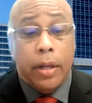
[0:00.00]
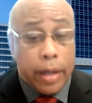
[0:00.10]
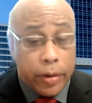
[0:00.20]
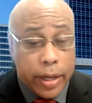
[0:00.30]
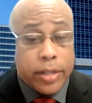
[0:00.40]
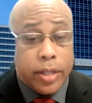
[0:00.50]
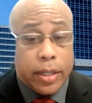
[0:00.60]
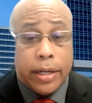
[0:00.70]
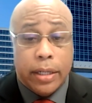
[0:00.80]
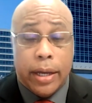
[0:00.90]
Now,
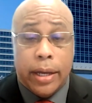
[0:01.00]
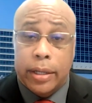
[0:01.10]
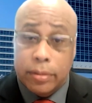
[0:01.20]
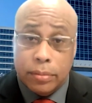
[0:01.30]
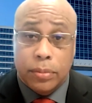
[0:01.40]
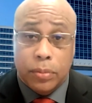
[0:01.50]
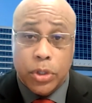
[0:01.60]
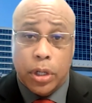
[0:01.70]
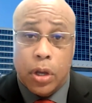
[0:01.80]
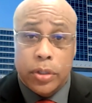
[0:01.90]
1999
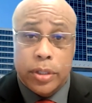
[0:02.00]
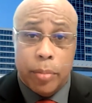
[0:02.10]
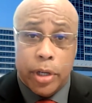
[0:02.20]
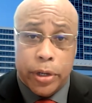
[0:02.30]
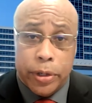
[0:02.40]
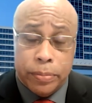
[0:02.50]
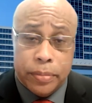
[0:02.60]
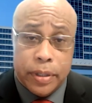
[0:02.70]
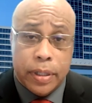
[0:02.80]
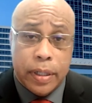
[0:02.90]
was a long time ago,
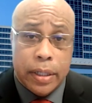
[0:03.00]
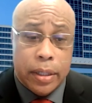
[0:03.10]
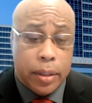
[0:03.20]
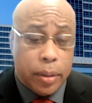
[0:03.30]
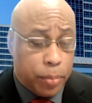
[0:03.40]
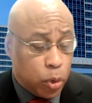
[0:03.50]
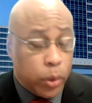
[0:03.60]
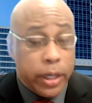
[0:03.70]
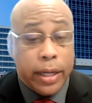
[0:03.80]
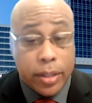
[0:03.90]
but
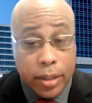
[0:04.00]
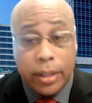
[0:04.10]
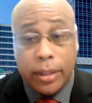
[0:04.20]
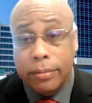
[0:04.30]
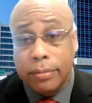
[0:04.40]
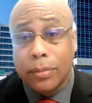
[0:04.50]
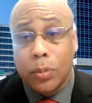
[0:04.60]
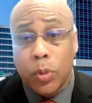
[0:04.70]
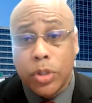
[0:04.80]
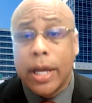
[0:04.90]
2019
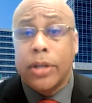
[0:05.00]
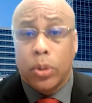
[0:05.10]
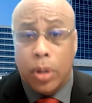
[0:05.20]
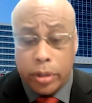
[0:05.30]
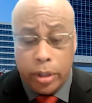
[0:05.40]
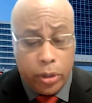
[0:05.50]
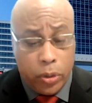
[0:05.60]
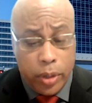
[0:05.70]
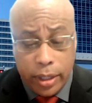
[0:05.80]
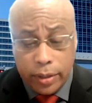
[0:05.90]
was not so long
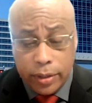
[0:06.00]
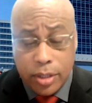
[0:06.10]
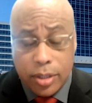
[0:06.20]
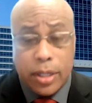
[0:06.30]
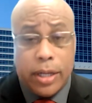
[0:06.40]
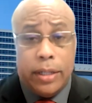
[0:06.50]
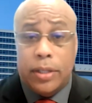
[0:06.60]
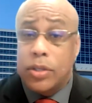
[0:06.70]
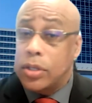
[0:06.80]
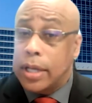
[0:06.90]
ago. And in this study,
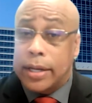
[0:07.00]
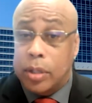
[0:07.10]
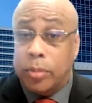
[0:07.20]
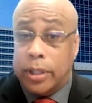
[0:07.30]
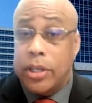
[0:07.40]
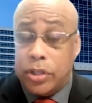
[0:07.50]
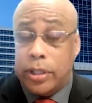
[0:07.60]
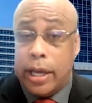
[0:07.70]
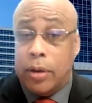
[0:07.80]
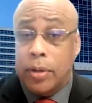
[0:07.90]
this is not a simulation
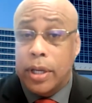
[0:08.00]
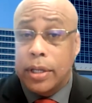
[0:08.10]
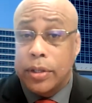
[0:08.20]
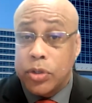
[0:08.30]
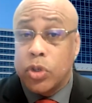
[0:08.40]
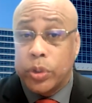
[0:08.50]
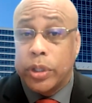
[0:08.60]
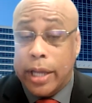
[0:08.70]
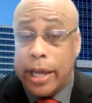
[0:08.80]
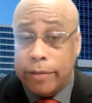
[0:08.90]
now, this is
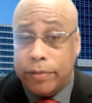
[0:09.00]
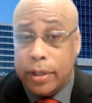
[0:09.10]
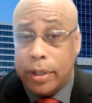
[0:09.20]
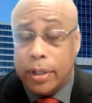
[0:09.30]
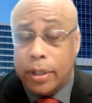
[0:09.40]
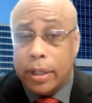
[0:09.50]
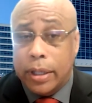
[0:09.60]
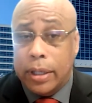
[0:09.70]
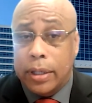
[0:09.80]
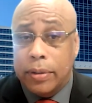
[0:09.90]
real life.
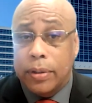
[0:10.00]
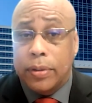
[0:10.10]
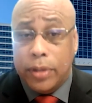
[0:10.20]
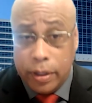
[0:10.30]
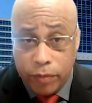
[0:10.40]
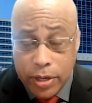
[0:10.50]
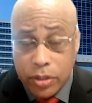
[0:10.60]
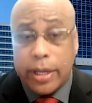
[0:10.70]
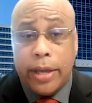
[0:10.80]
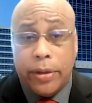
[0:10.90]
The
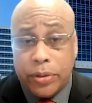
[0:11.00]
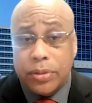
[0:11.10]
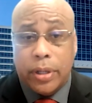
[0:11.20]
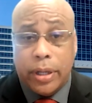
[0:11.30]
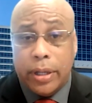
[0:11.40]
investigators,